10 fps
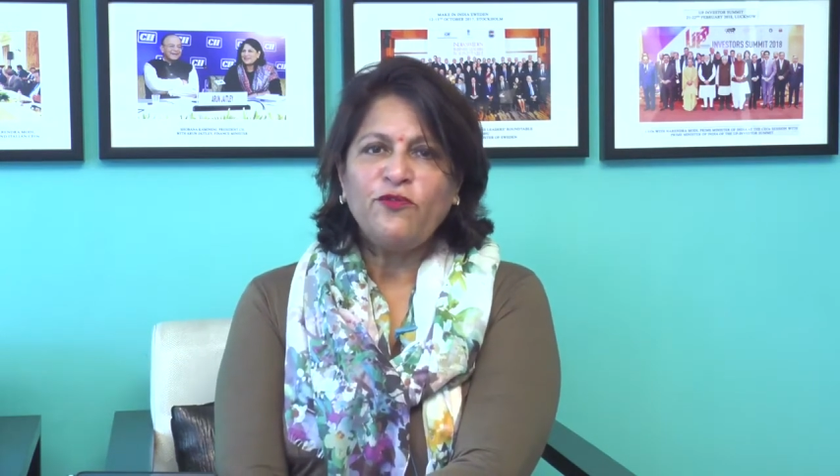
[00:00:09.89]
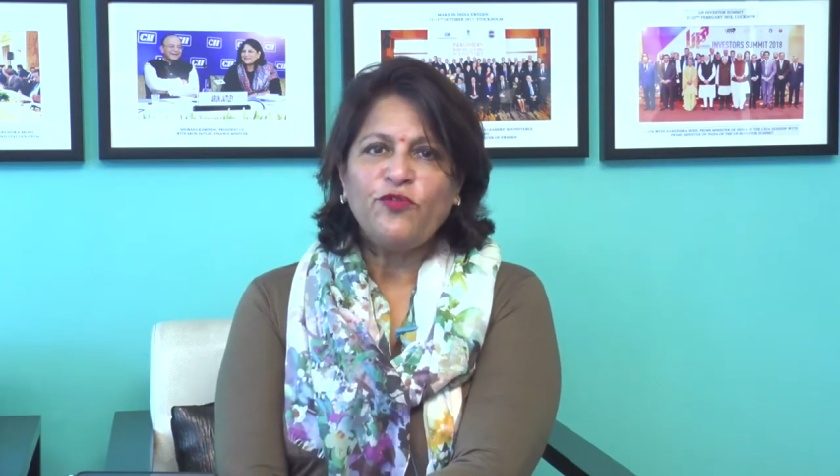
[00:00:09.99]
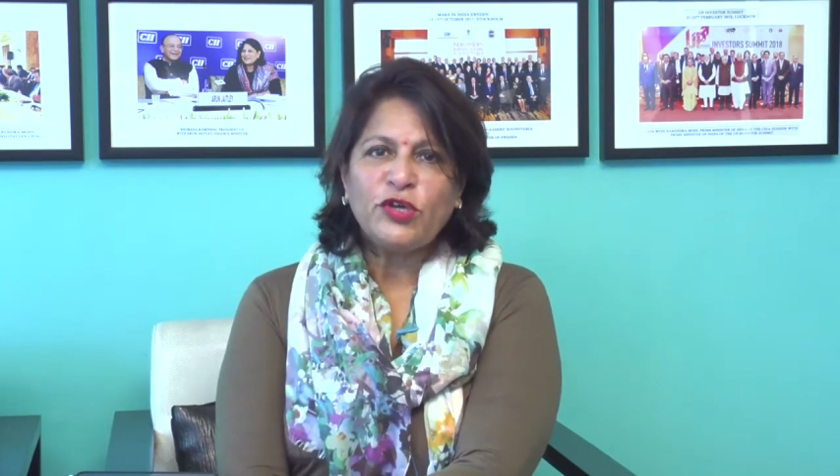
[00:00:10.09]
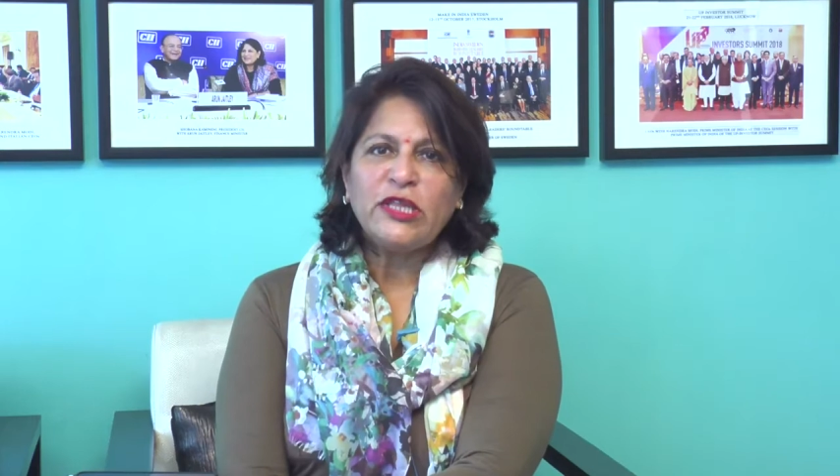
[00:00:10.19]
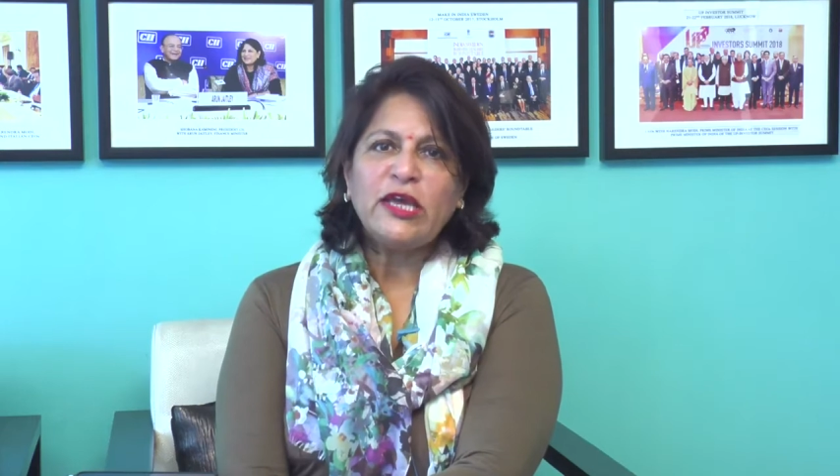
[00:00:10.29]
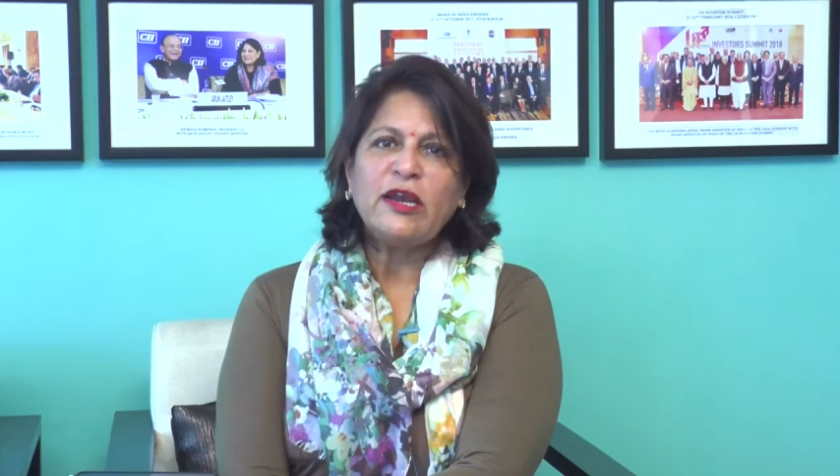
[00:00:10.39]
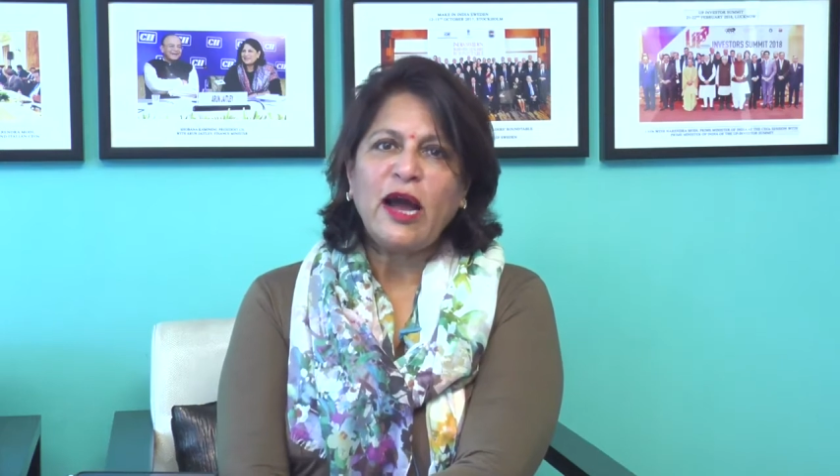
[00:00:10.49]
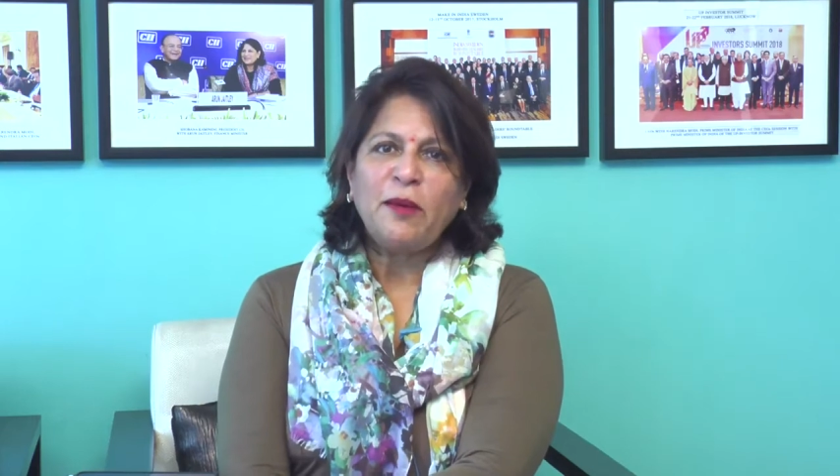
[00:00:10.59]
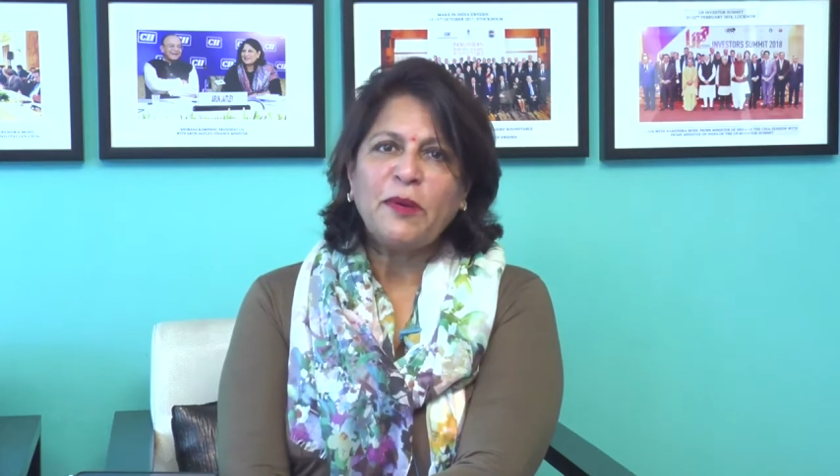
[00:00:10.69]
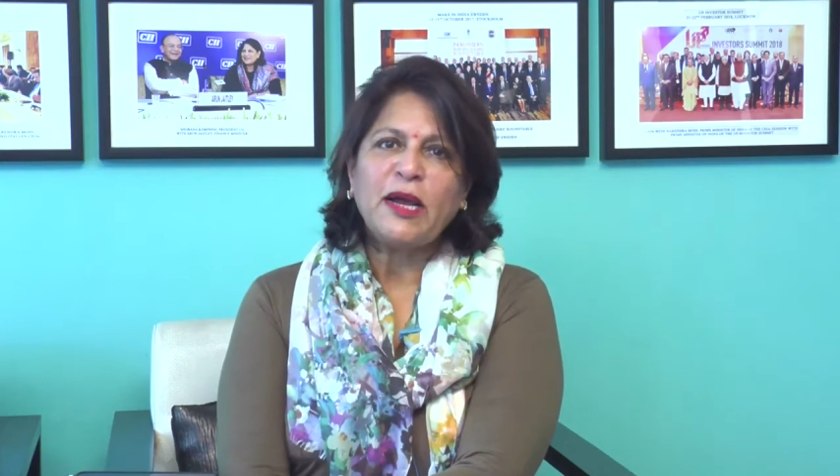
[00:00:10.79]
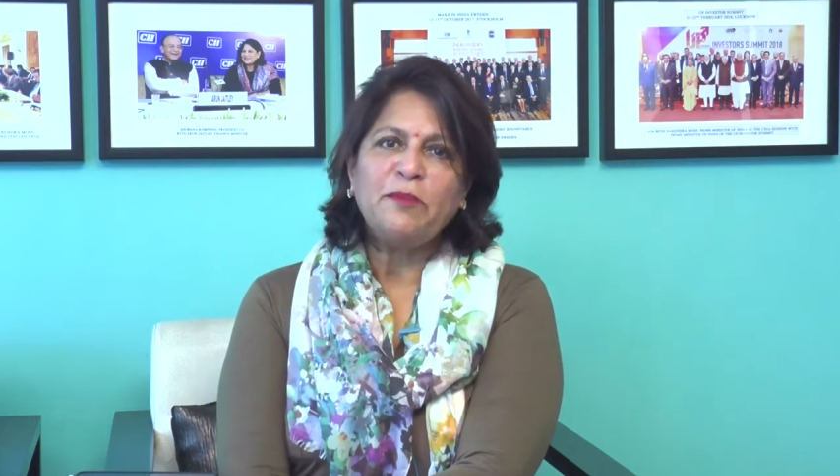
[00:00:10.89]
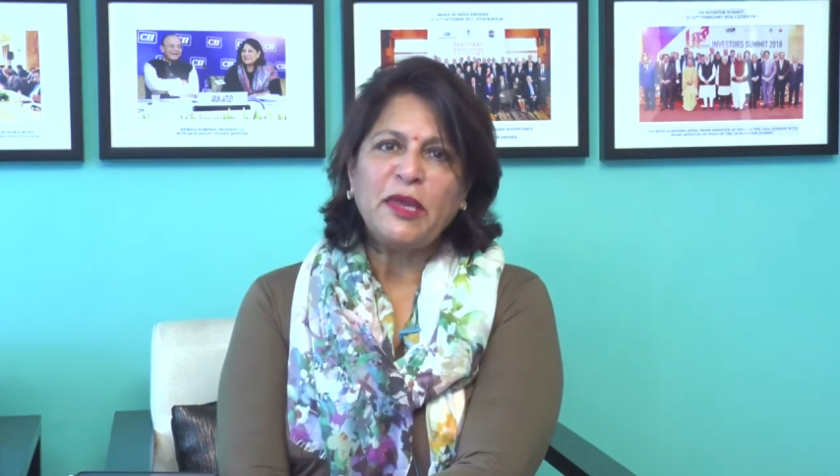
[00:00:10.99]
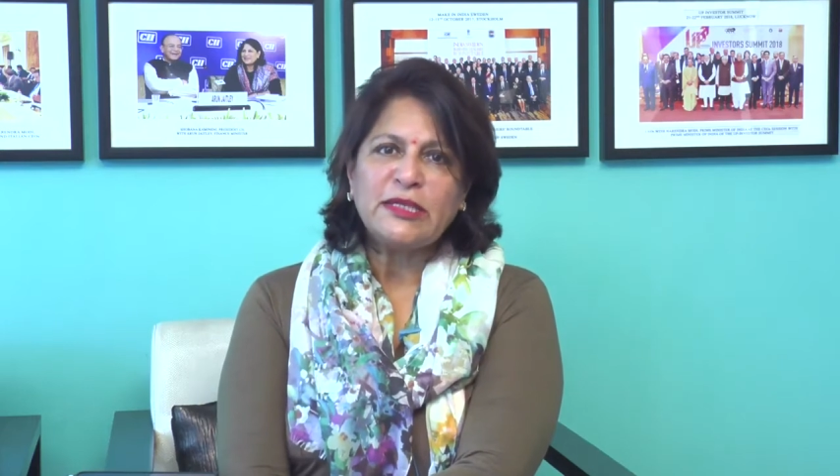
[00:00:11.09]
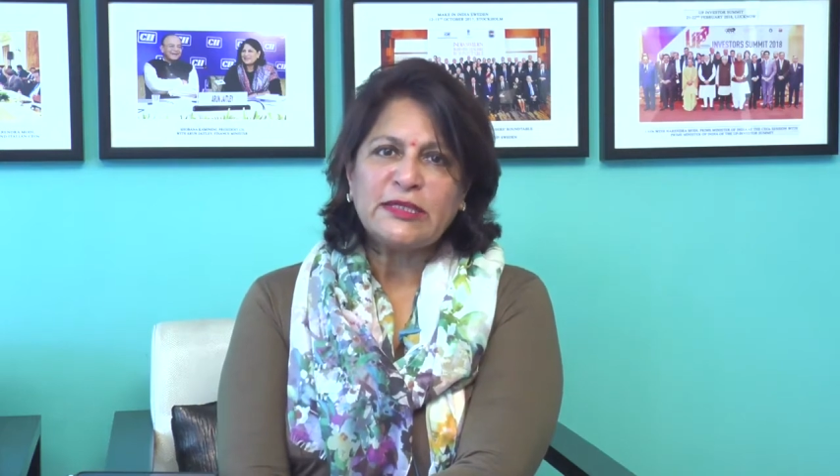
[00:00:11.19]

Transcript: for their upcoming